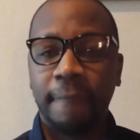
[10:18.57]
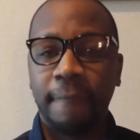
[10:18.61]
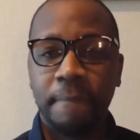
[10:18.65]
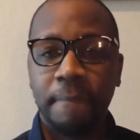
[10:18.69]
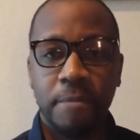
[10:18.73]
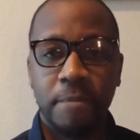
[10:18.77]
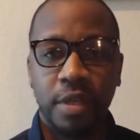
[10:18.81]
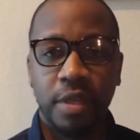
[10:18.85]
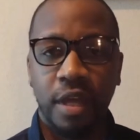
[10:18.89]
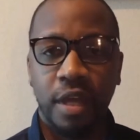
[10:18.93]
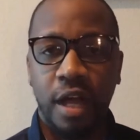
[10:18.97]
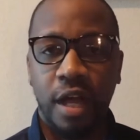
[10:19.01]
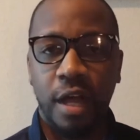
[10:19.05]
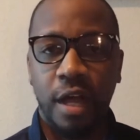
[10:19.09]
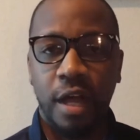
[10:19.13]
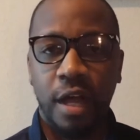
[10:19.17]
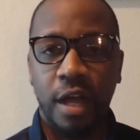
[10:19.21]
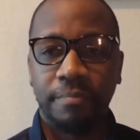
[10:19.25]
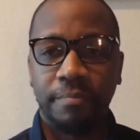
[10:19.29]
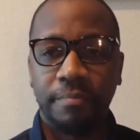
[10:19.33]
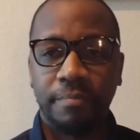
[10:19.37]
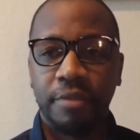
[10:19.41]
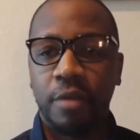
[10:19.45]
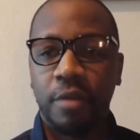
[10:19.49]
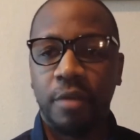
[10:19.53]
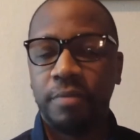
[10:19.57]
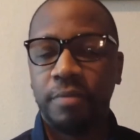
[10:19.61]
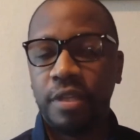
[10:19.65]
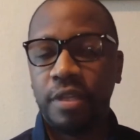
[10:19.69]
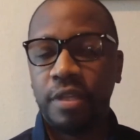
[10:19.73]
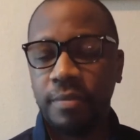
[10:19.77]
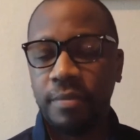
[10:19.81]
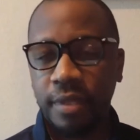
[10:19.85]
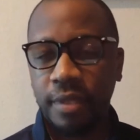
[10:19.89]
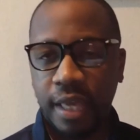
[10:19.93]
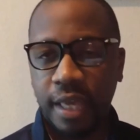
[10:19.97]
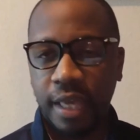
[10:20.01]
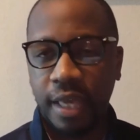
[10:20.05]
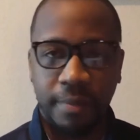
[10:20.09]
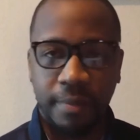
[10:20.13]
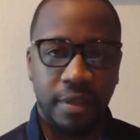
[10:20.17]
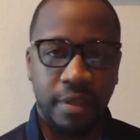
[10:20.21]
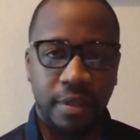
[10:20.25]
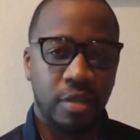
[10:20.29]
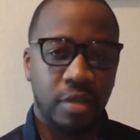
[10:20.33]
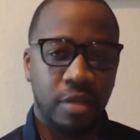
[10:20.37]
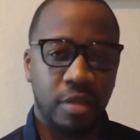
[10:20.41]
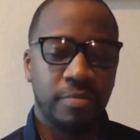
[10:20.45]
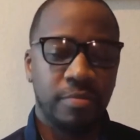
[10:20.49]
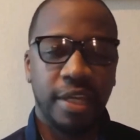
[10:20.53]
um, you know PBA,
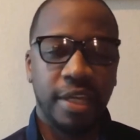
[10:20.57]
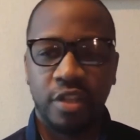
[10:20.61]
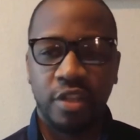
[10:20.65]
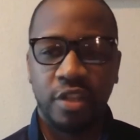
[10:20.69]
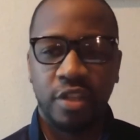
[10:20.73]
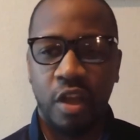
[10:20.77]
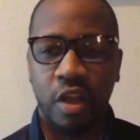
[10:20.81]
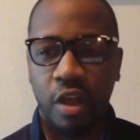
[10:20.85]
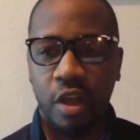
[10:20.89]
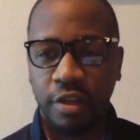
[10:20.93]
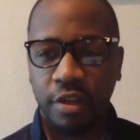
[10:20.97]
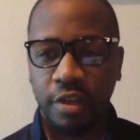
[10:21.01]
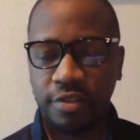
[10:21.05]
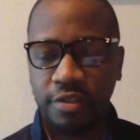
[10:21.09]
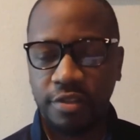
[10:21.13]
PWA stars.